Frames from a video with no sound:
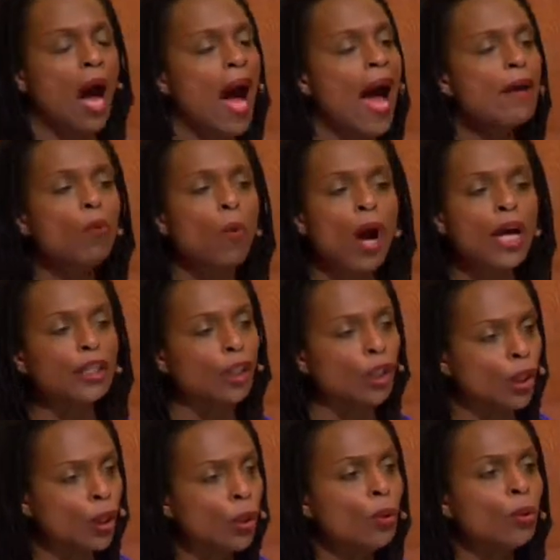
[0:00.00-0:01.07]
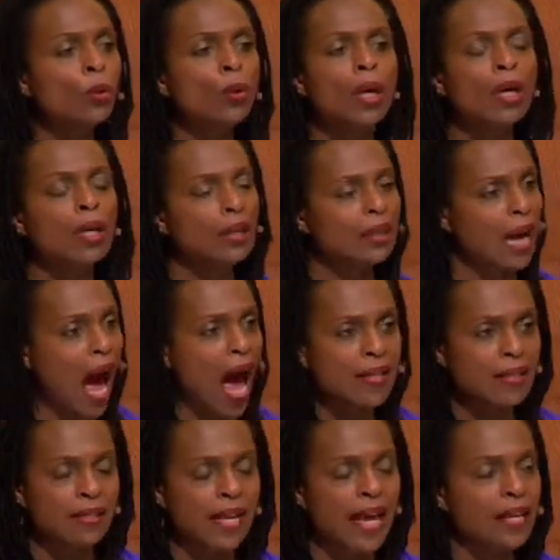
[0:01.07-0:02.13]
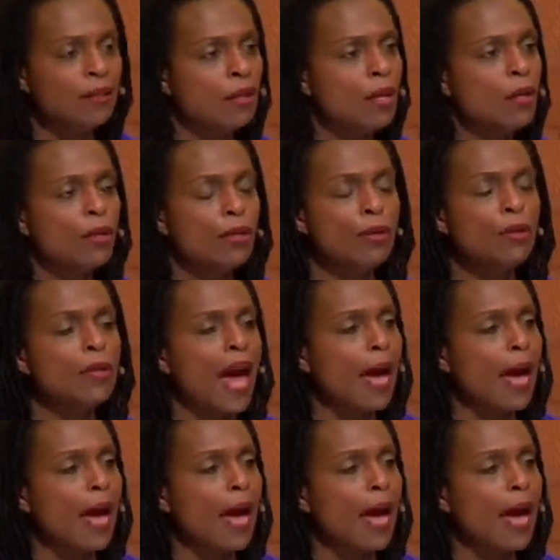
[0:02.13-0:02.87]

I want you, God said through